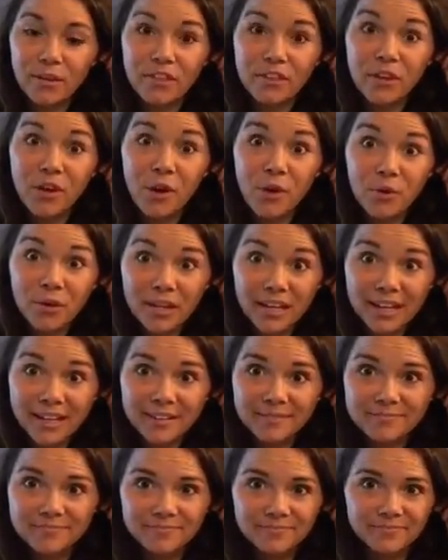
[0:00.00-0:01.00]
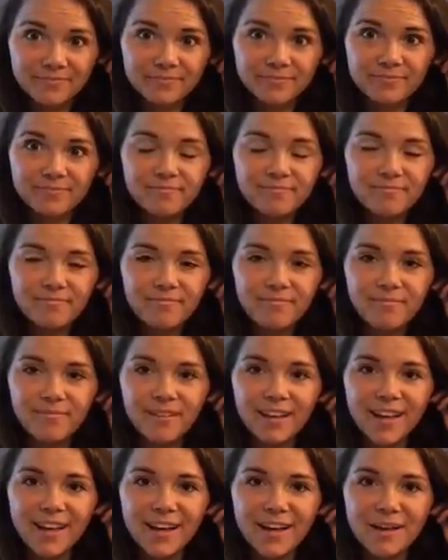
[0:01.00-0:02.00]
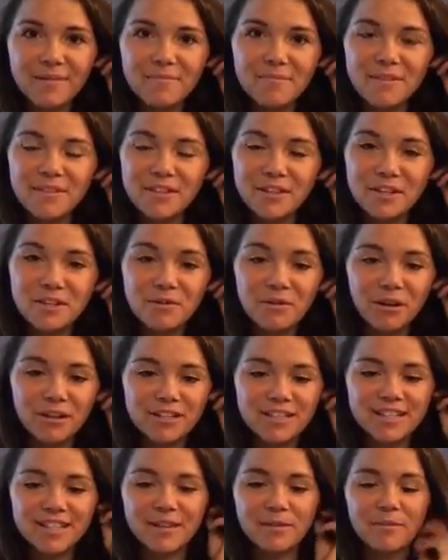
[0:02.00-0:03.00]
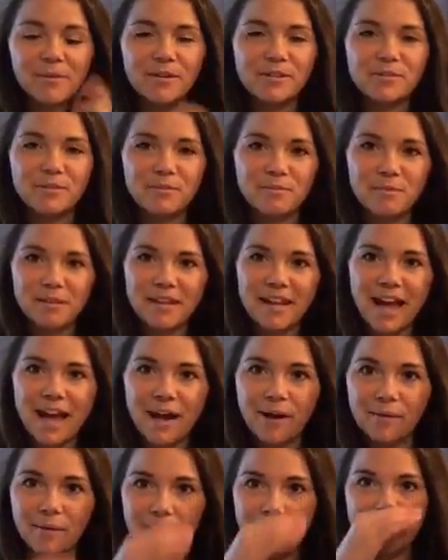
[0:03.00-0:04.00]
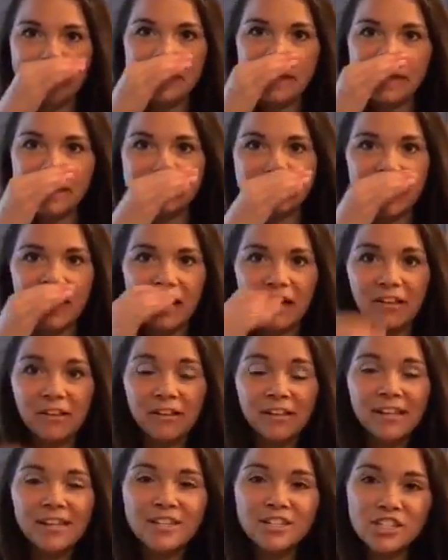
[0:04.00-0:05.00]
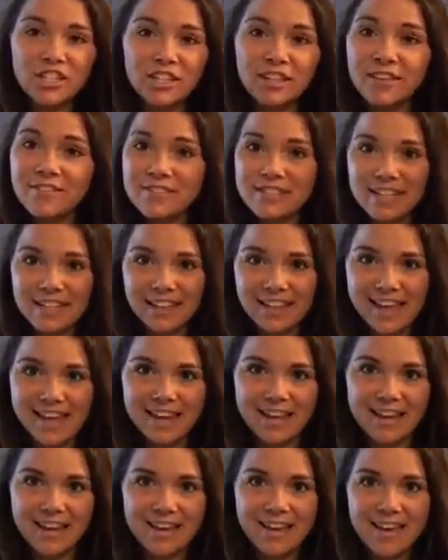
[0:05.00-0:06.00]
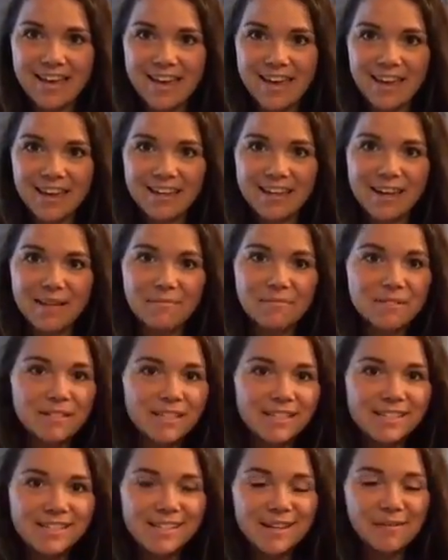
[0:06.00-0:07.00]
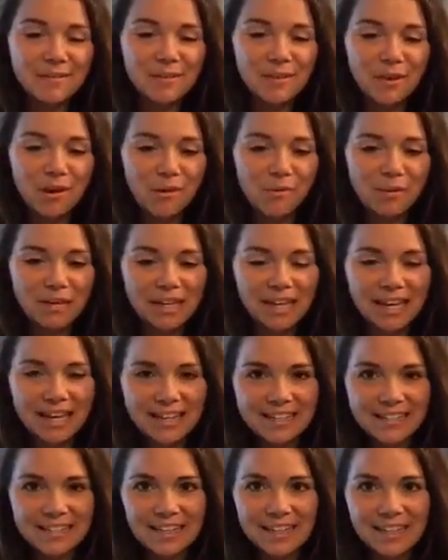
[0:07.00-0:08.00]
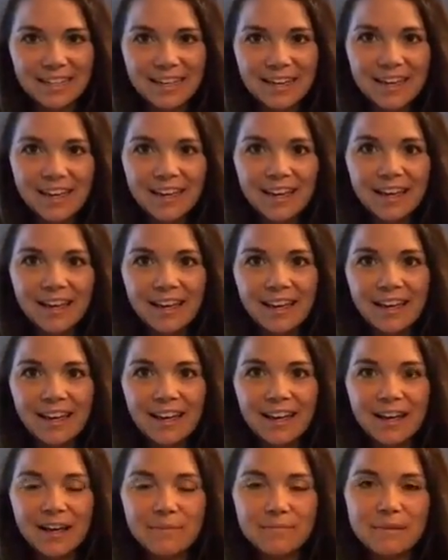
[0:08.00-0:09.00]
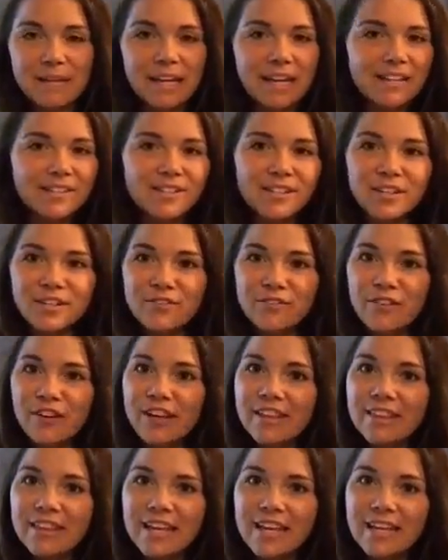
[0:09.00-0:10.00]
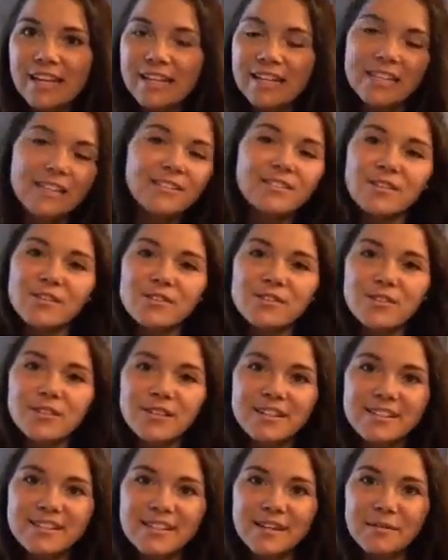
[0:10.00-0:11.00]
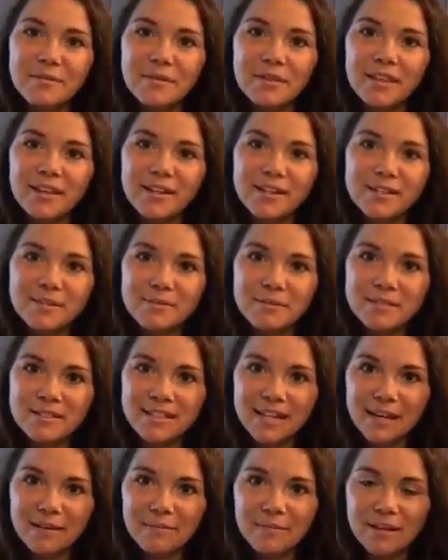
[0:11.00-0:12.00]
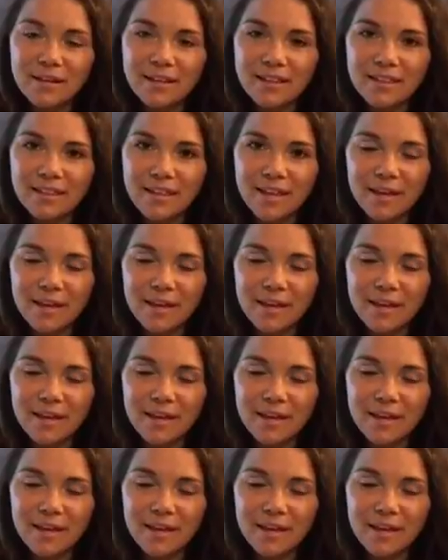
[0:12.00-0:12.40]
Cody, the new RD that works with me now at Nutshell. She lives in Atlanta, and I'm just going to stay with her all weekend. And Nick has a good friend that he's also going to stay with there and spend time with.